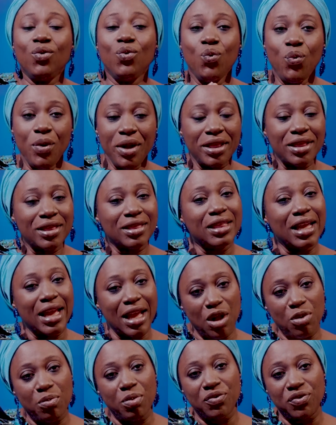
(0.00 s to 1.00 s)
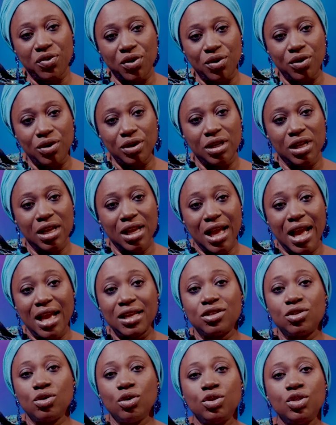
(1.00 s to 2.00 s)
with the help of God.
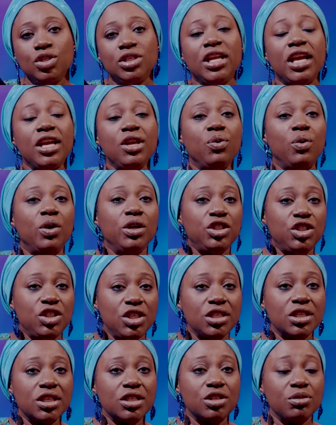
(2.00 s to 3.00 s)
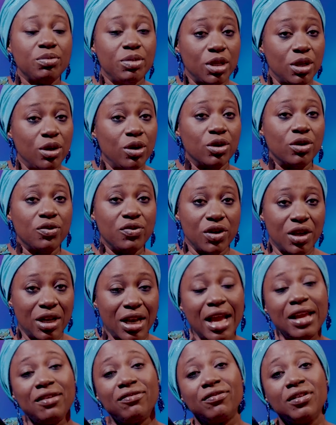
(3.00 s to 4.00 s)
And so today you want Jesus to be the Lord of your
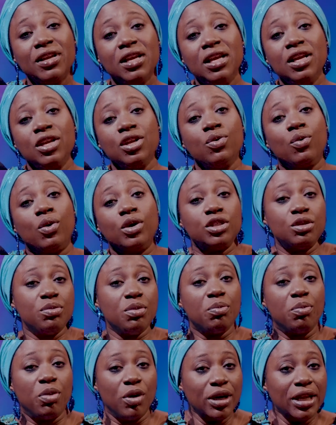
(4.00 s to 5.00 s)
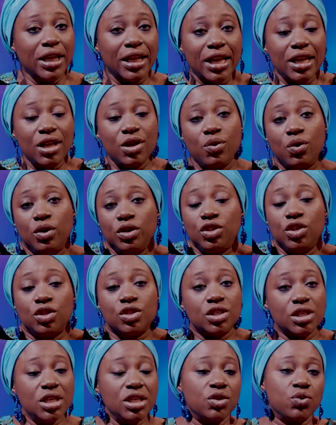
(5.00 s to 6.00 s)
life. You want to be born again. You want
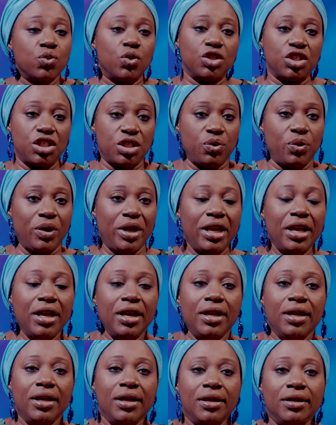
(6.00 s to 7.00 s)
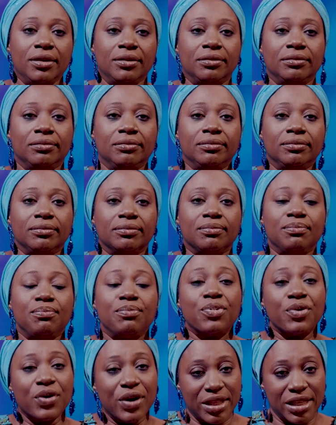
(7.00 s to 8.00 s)
your sins washed away.
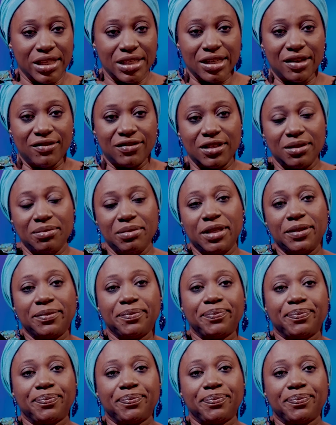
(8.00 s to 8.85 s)
Pray this after me.